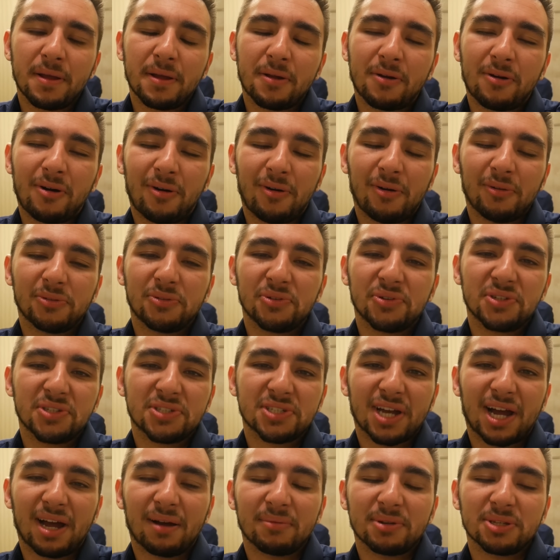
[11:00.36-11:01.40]
Call of Duty
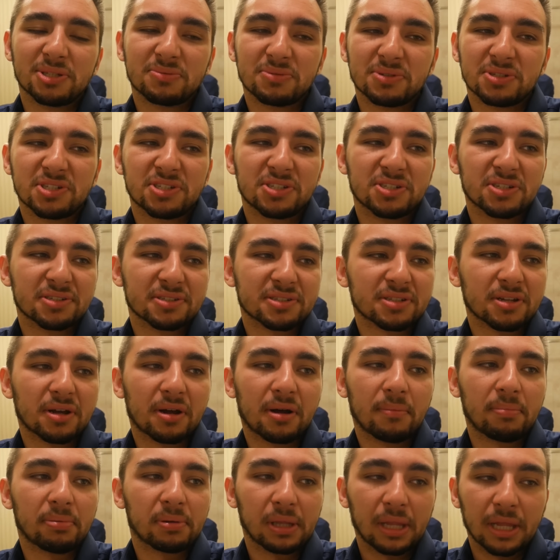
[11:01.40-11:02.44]
Zombies was just a
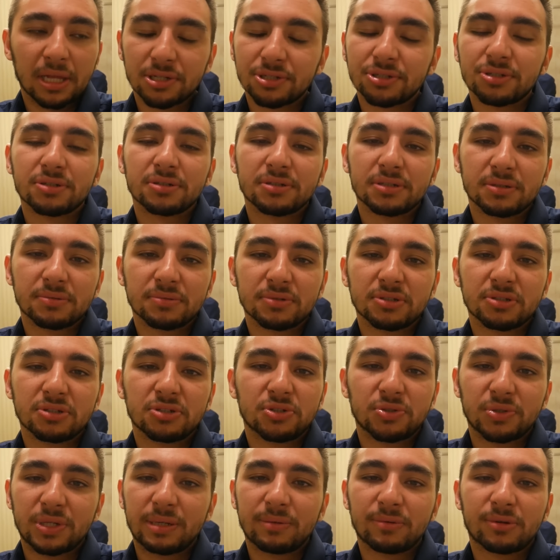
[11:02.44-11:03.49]
pleasure. It was a
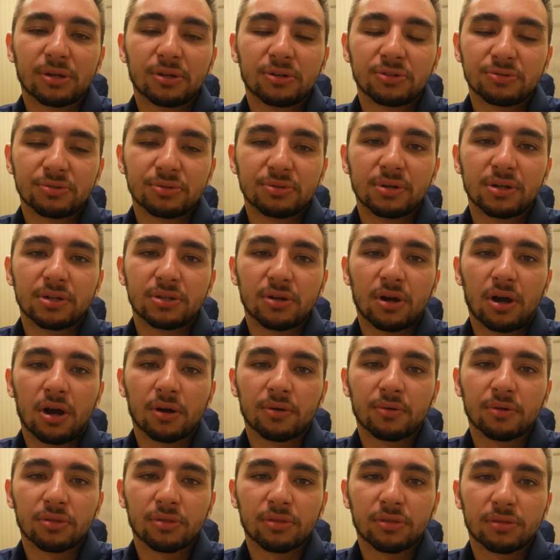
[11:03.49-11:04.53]
dream come true to
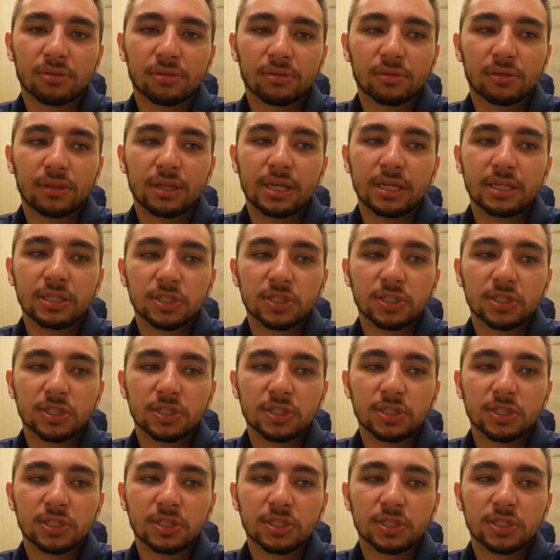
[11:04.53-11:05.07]
talk with the